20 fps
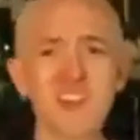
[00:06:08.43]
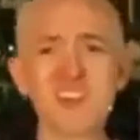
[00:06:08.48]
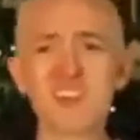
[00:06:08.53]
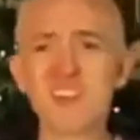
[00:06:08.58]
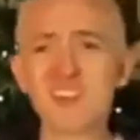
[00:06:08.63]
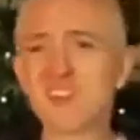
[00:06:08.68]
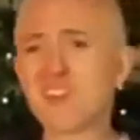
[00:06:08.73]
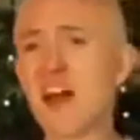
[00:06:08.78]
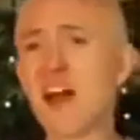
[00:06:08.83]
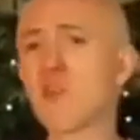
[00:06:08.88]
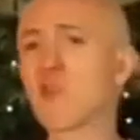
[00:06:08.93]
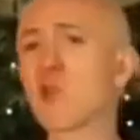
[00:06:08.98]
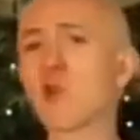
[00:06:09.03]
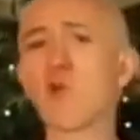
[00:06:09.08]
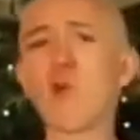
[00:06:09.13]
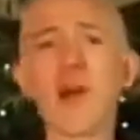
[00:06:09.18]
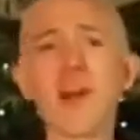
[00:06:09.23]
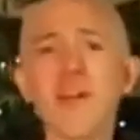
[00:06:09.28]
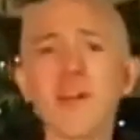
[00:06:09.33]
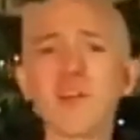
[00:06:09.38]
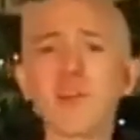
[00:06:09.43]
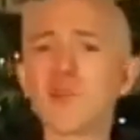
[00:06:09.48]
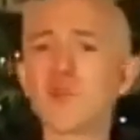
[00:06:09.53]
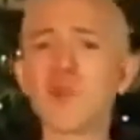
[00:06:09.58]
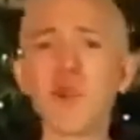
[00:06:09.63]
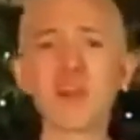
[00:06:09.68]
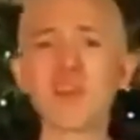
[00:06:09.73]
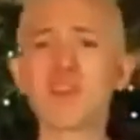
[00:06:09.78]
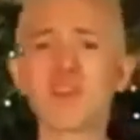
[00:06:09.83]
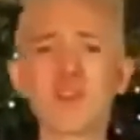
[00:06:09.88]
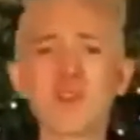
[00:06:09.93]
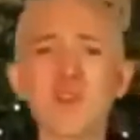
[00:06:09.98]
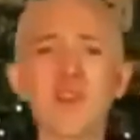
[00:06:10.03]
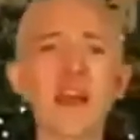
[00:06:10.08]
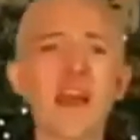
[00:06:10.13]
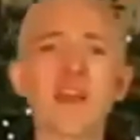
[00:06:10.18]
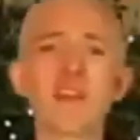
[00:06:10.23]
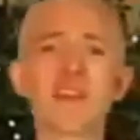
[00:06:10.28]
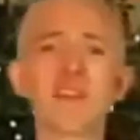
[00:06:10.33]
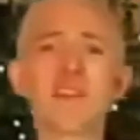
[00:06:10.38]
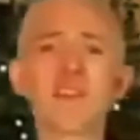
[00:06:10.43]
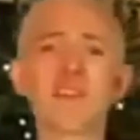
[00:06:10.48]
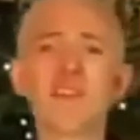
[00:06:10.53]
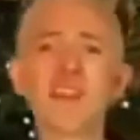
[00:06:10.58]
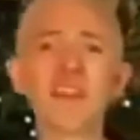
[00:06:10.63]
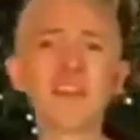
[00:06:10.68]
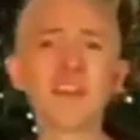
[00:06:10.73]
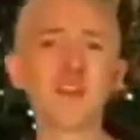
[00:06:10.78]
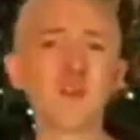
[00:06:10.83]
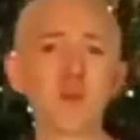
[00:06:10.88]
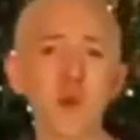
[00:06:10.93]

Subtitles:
And it does not require you to register an LLC,